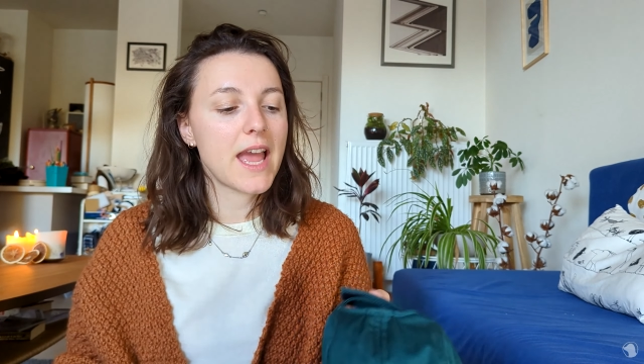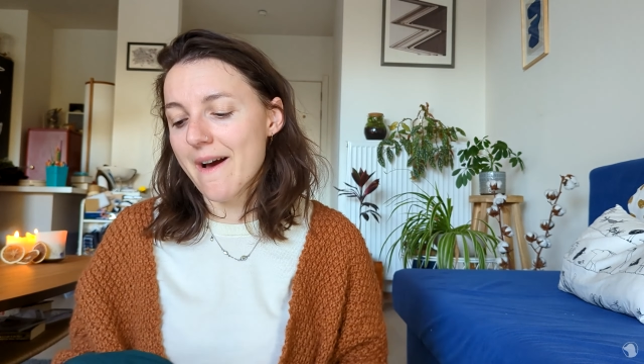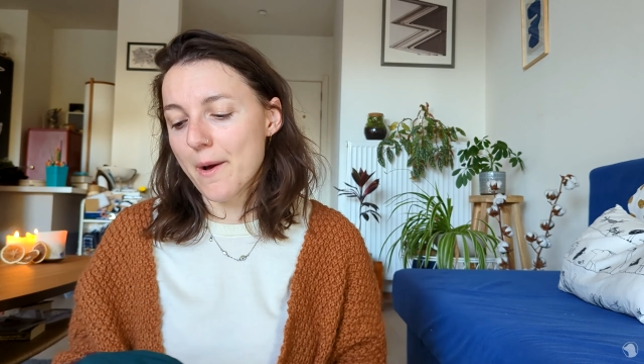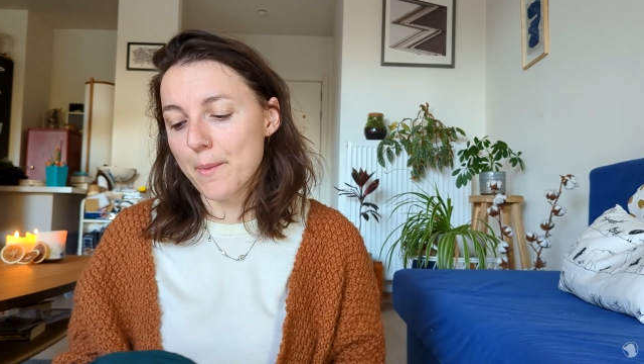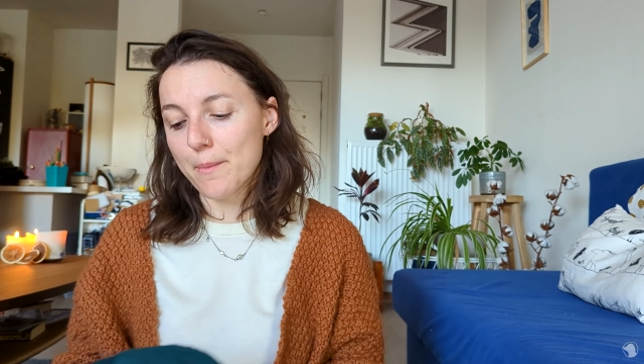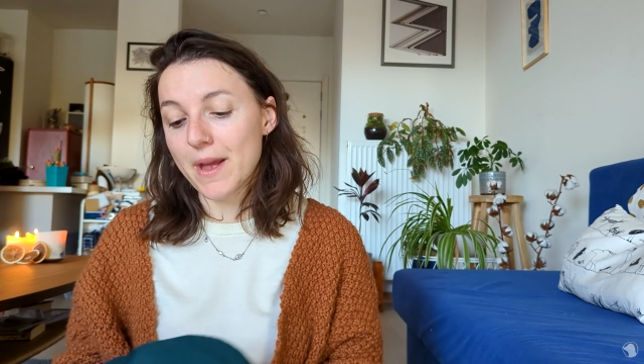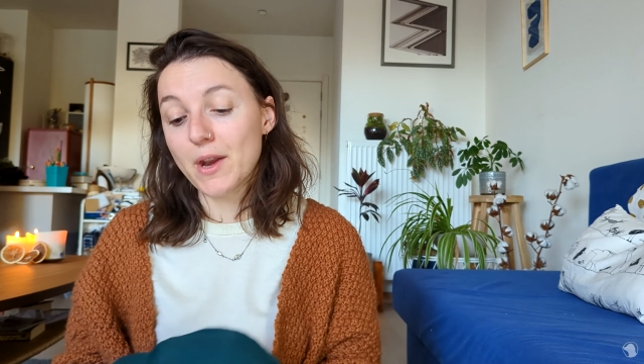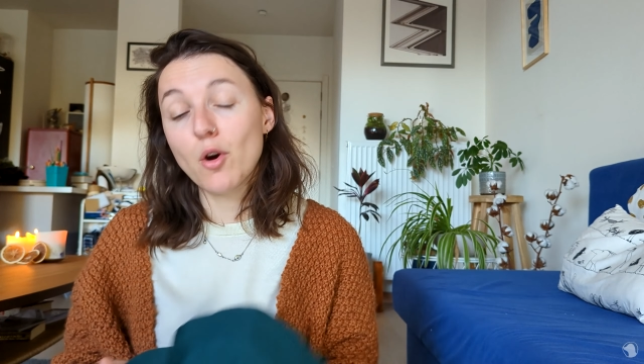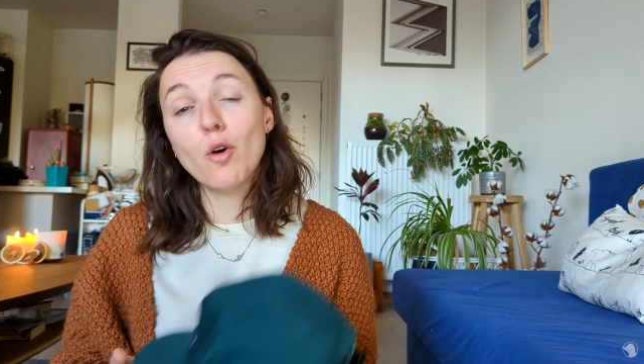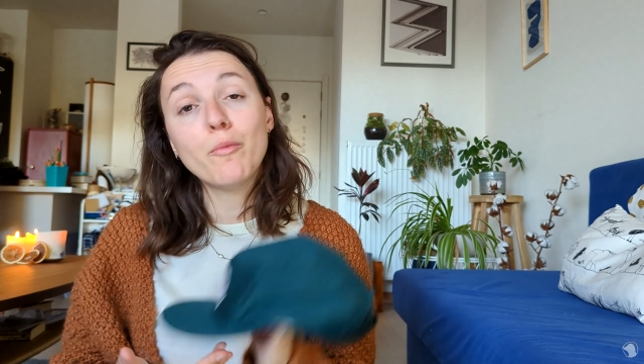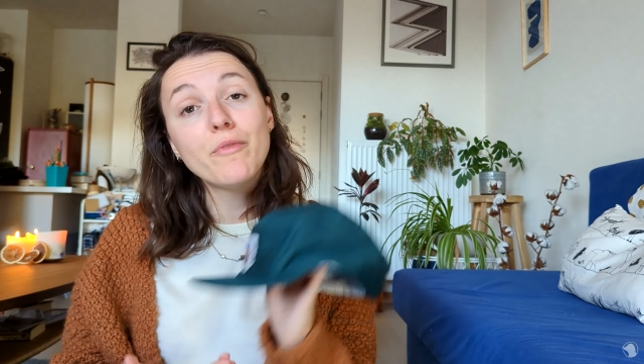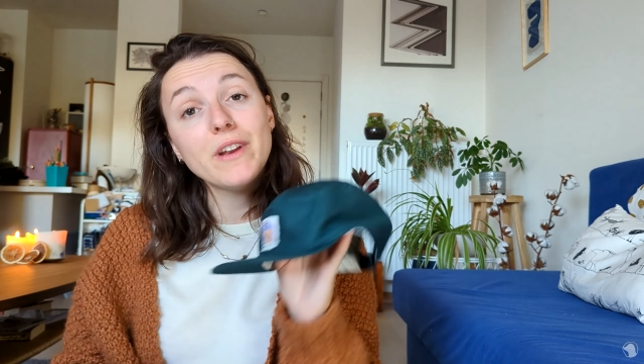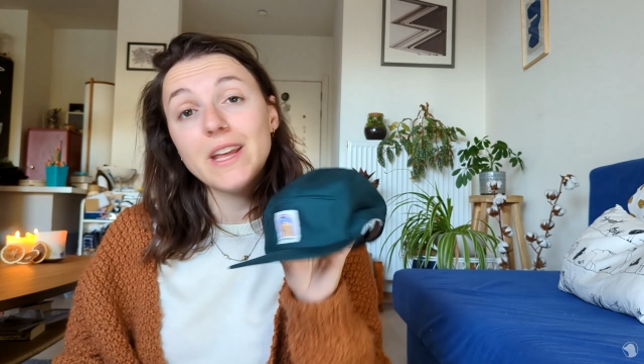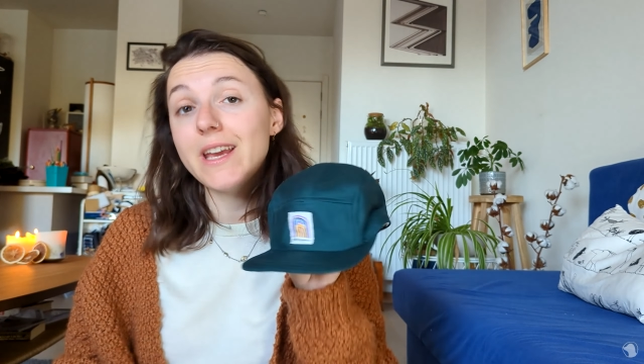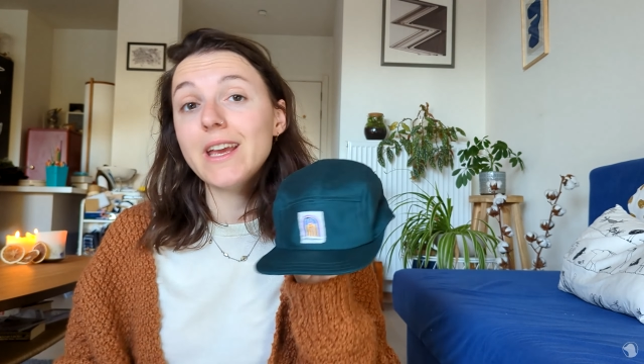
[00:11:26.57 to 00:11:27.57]
And
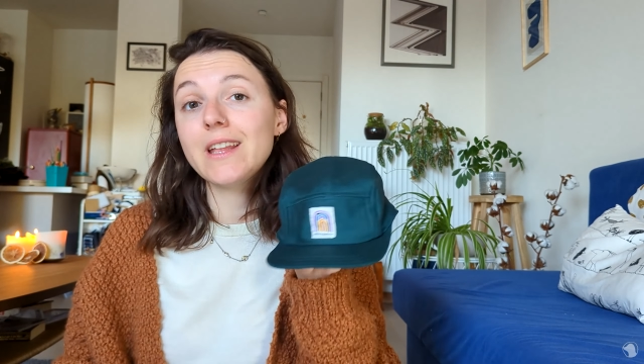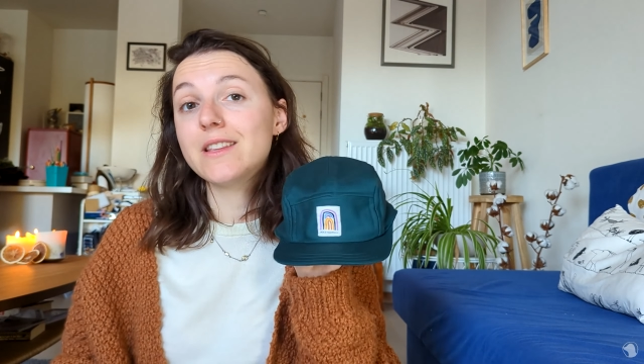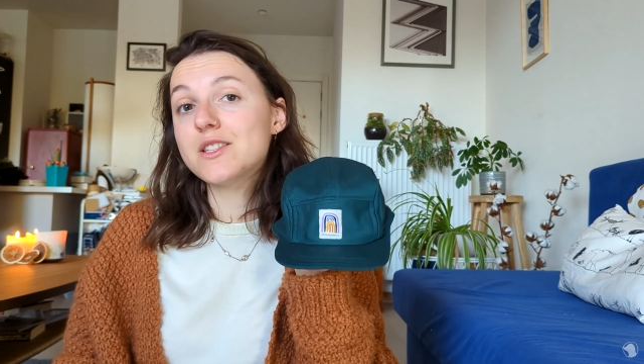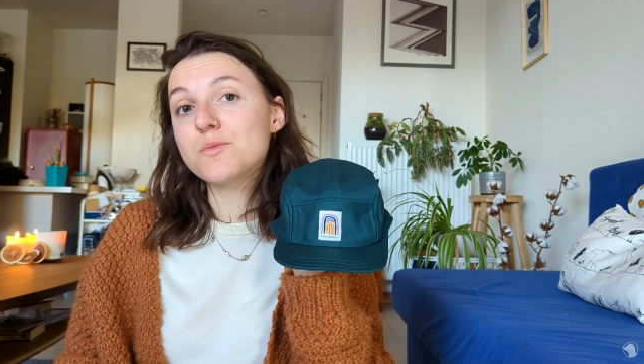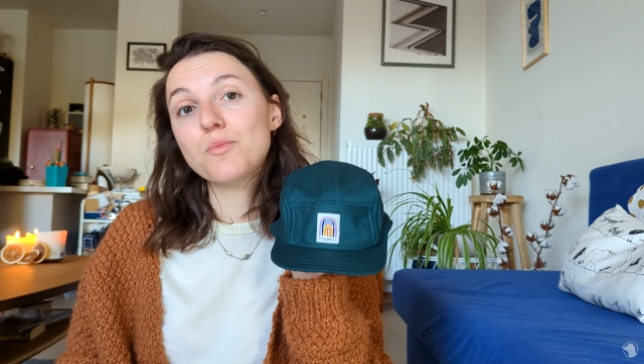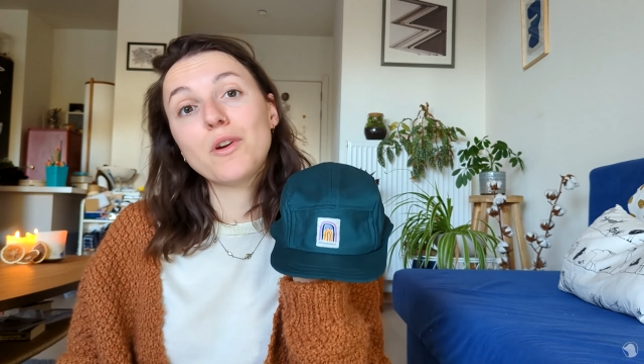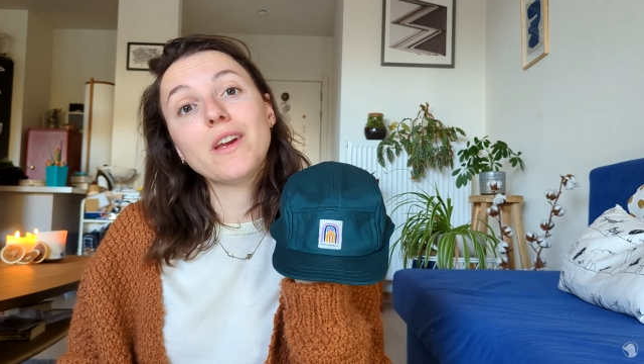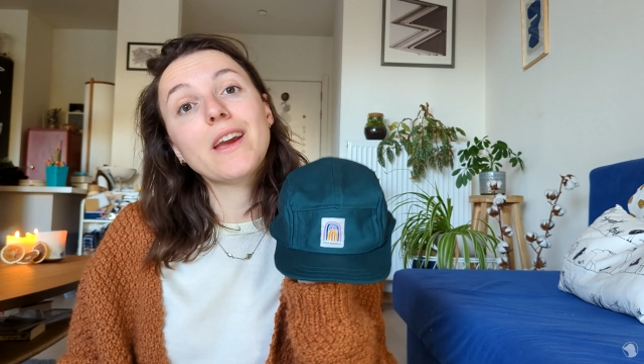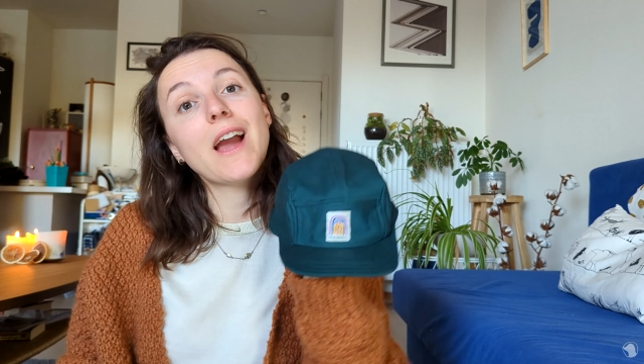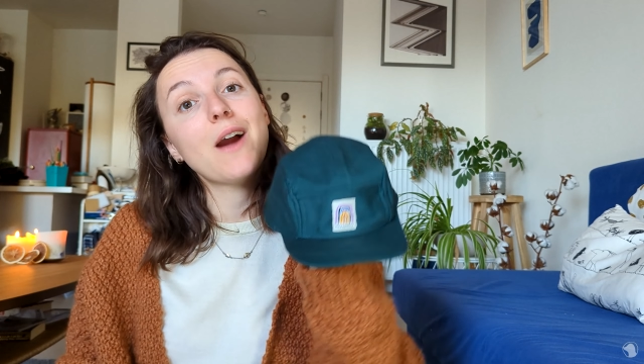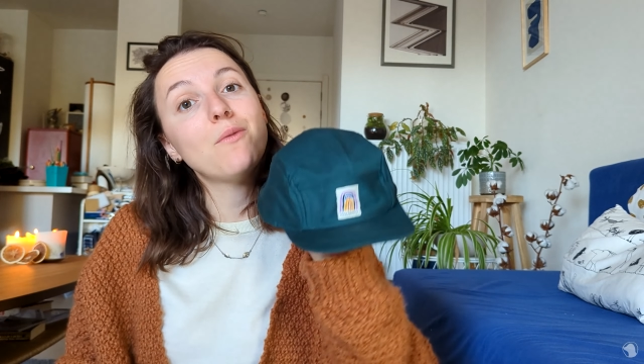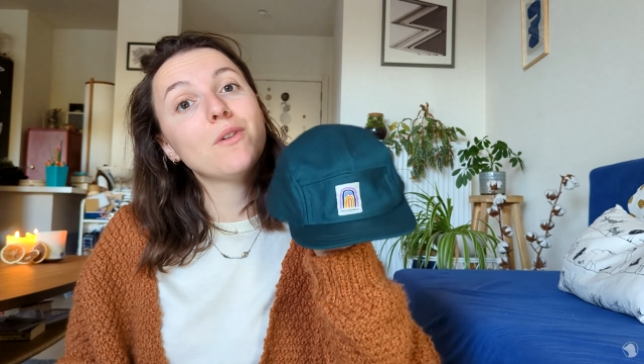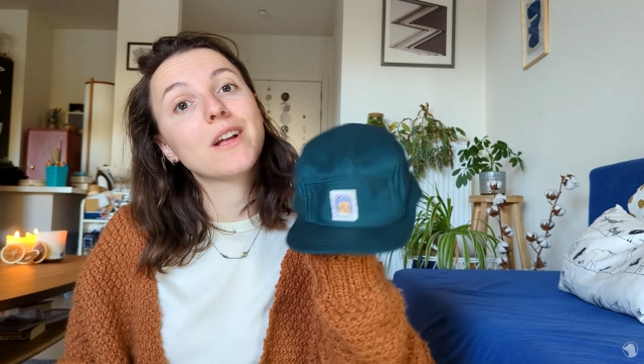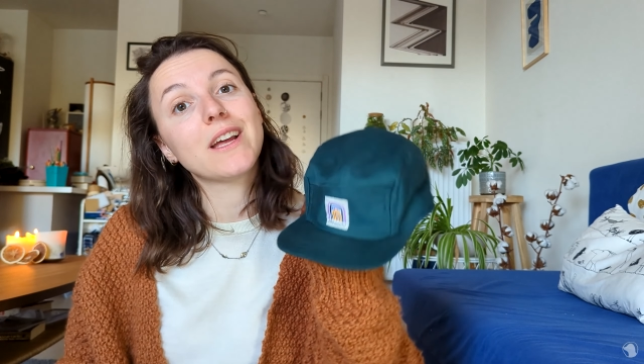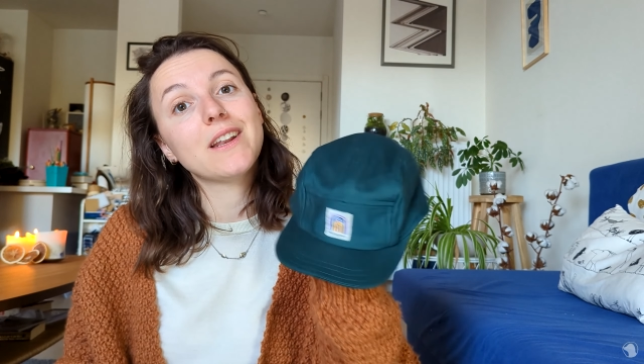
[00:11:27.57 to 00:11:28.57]
hopefully in spring, I
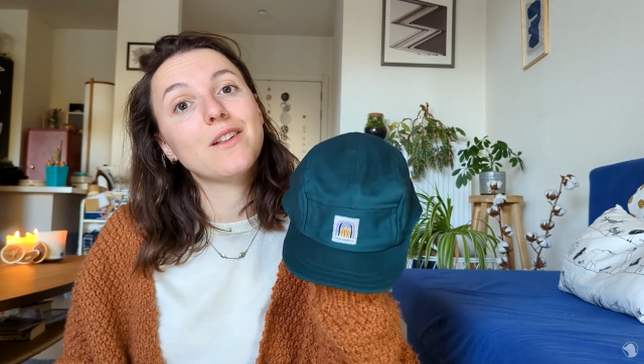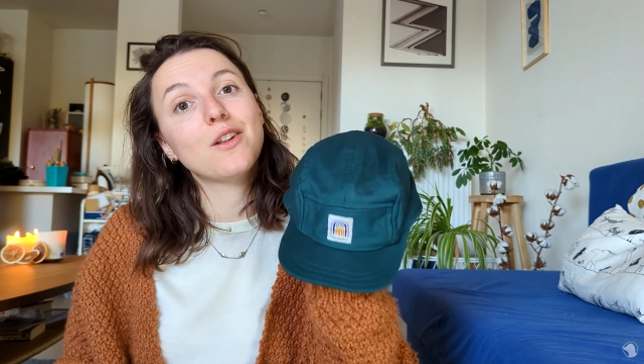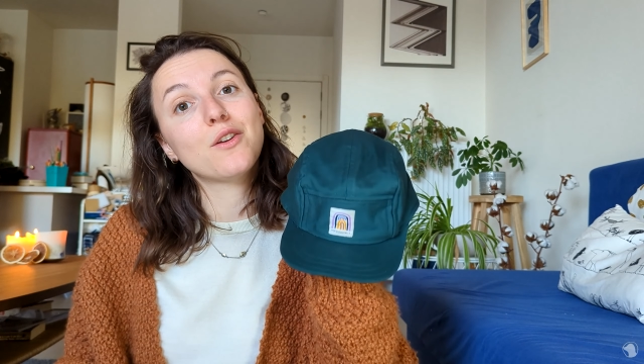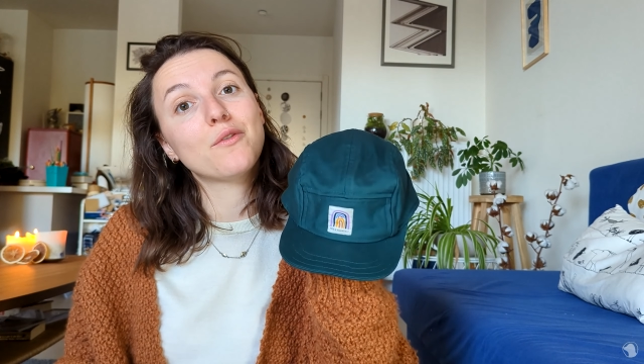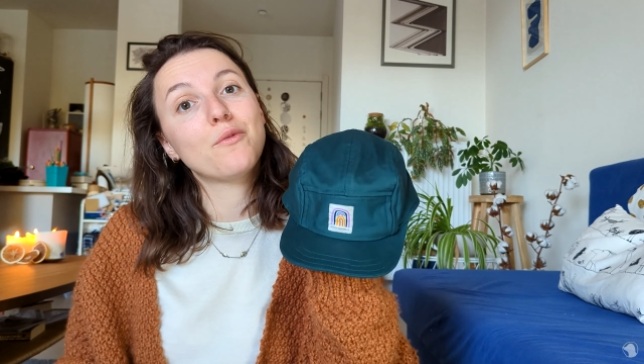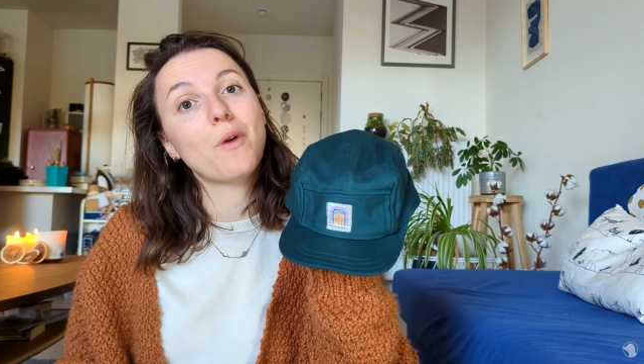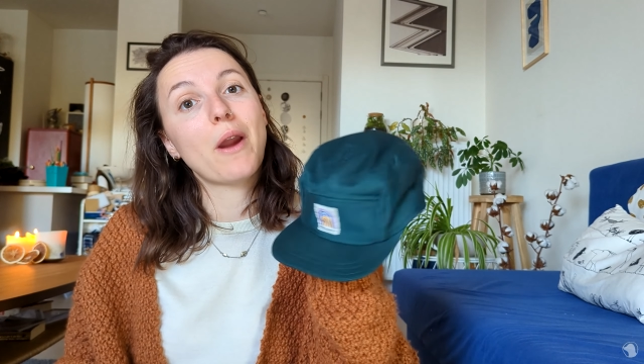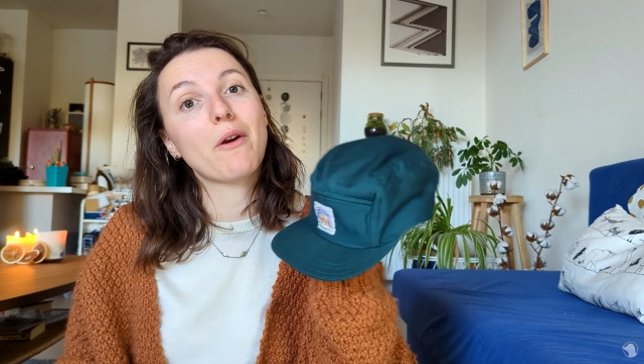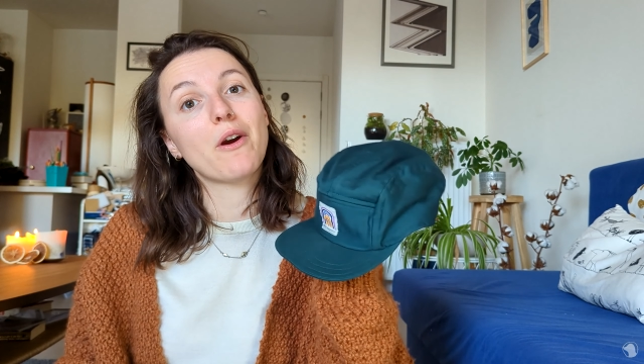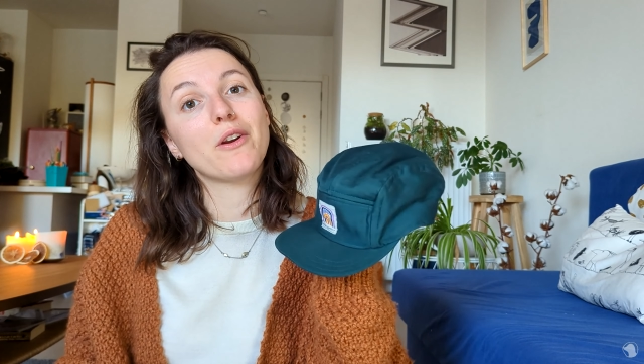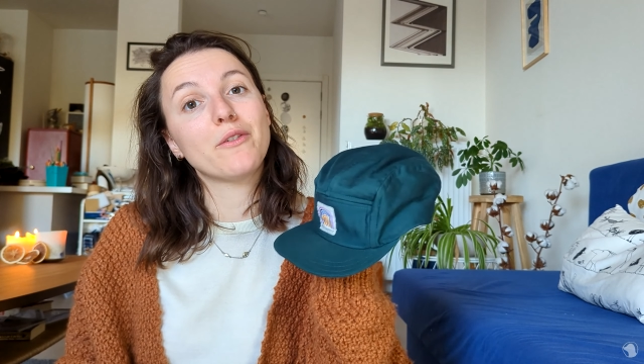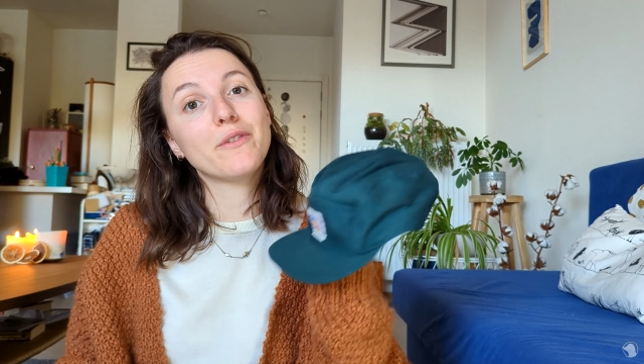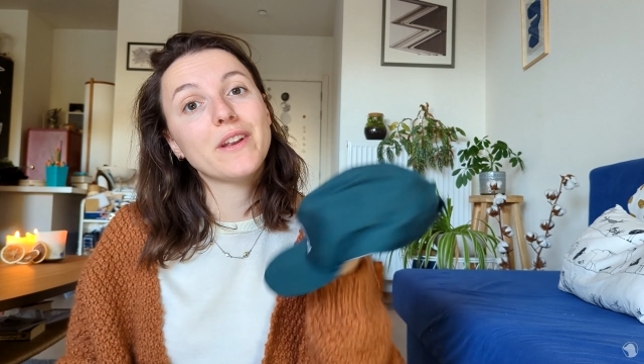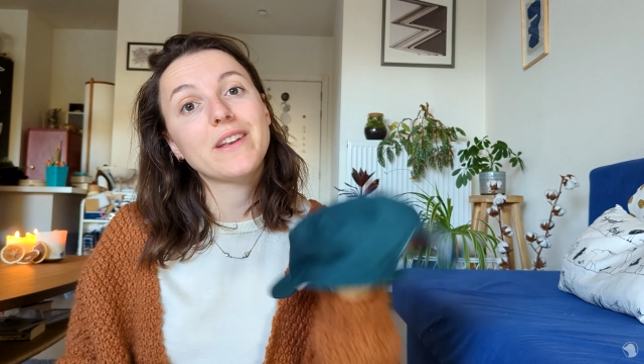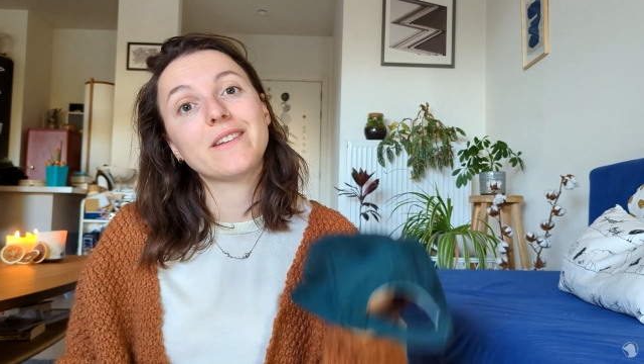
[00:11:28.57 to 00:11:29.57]
will get a lot of wear out
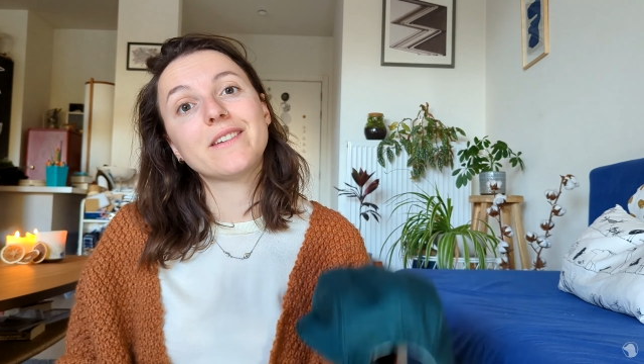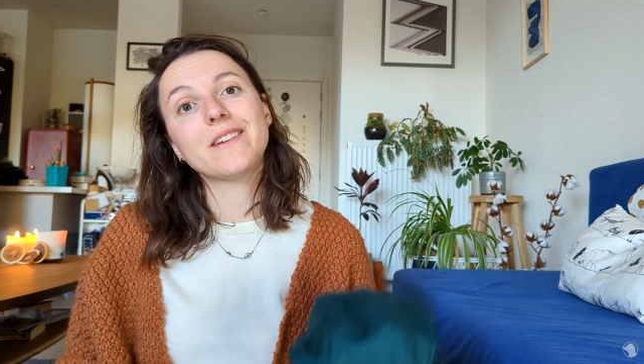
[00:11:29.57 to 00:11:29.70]
of it.